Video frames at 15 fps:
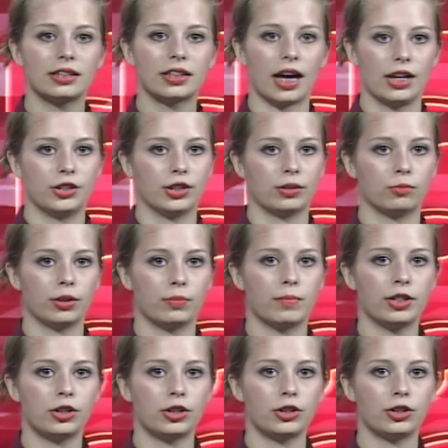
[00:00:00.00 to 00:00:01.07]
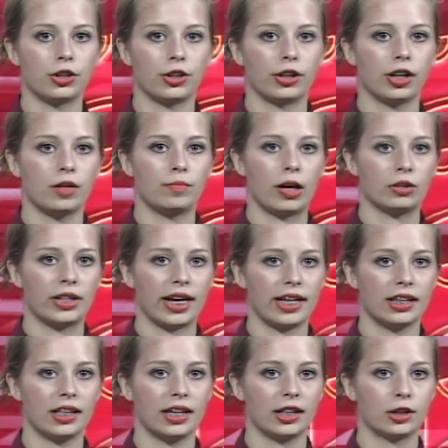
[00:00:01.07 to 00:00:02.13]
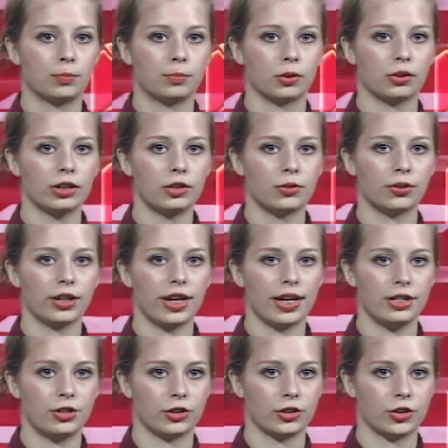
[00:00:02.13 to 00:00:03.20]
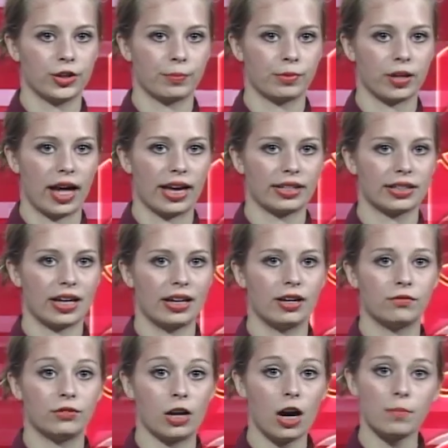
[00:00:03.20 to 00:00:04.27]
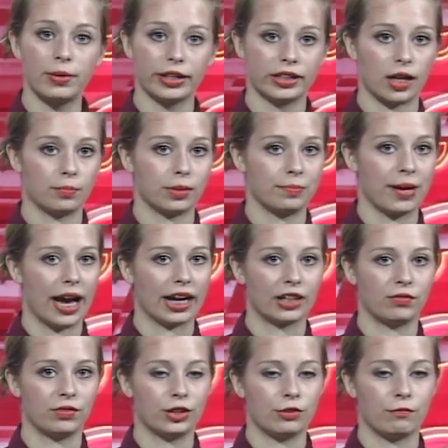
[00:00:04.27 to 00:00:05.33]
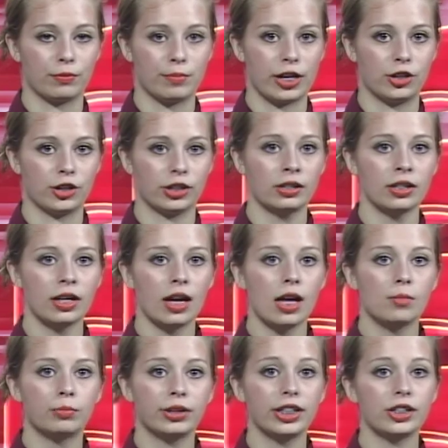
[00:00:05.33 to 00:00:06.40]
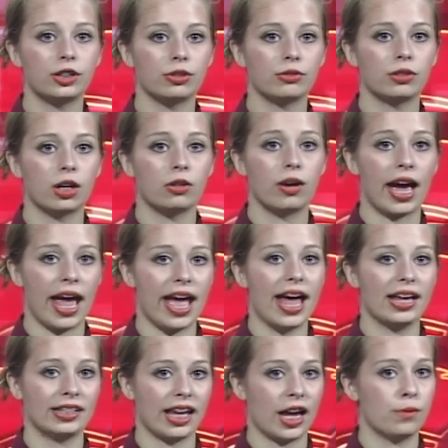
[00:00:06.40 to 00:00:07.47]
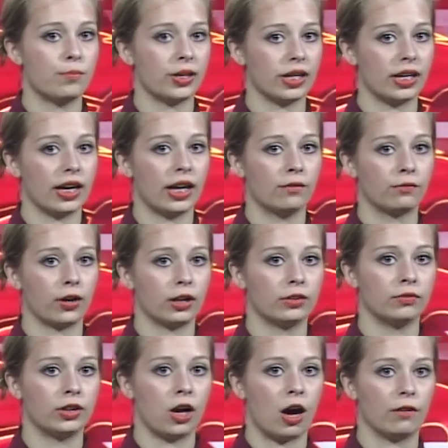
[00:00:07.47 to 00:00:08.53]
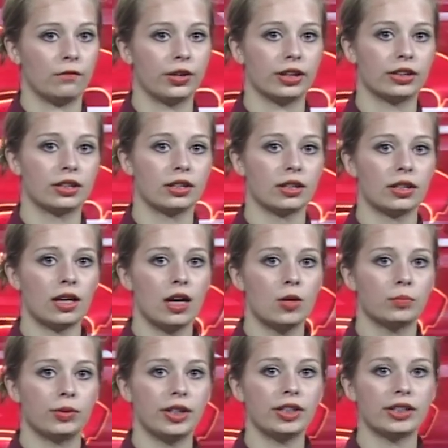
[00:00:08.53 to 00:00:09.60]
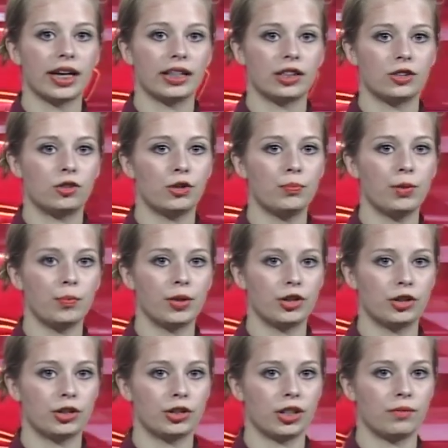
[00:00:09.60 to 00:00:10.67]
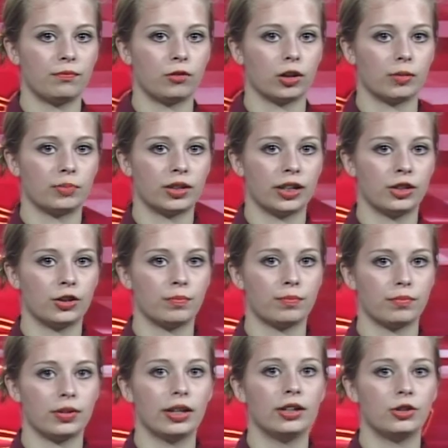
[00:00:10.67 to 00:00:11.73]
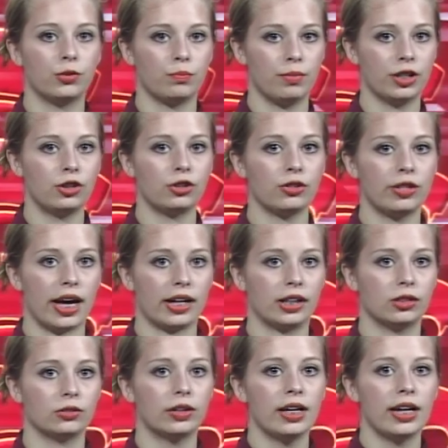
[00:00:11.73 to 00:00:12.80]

discussion with Mr. Stern about taking the exploratory internship class and have not picked up the packet of information, please do so ASAP in front of the office. Please get the two permission slip forms into, into Mr. Netto